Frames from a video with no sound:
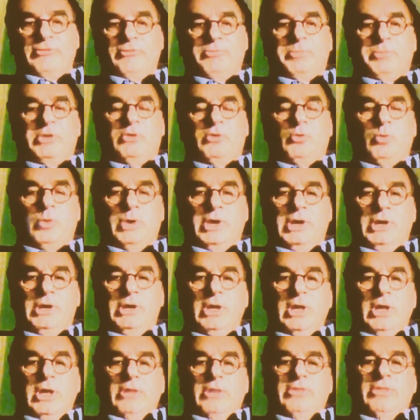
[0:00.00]
their
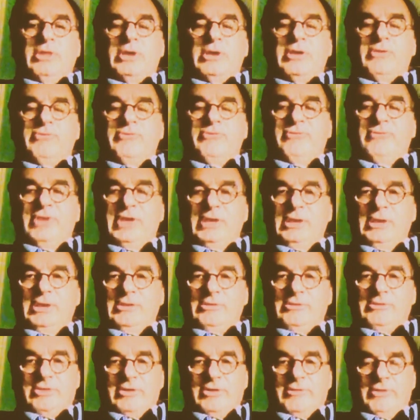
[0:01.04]
veterans' benefits
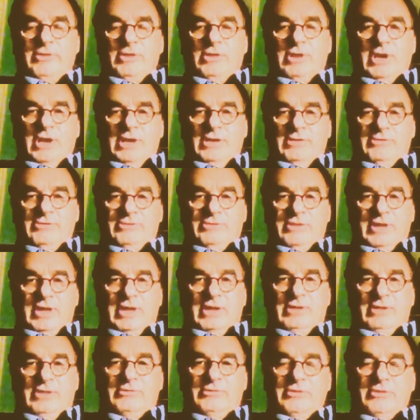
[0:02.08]
nonetheless, so long as they
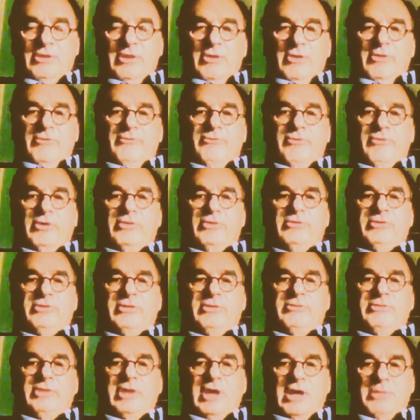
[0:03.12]
were honorably
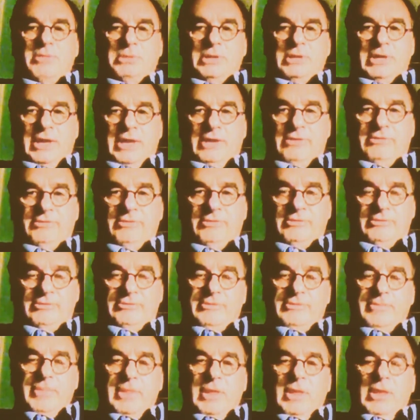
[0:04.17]
separated from
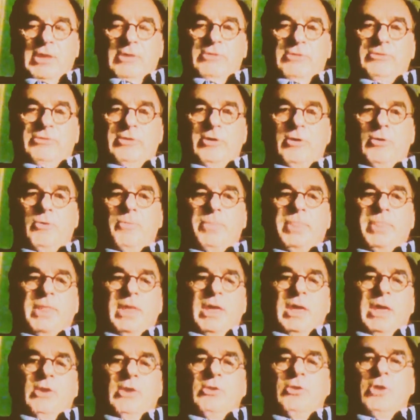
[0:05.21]
service.
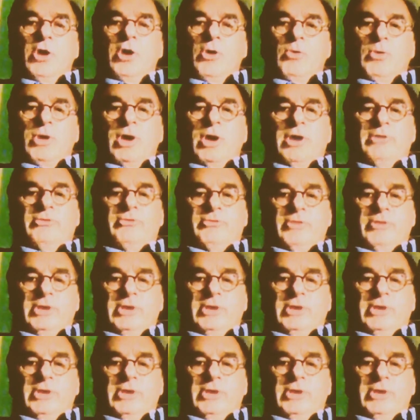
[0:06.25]
However, as a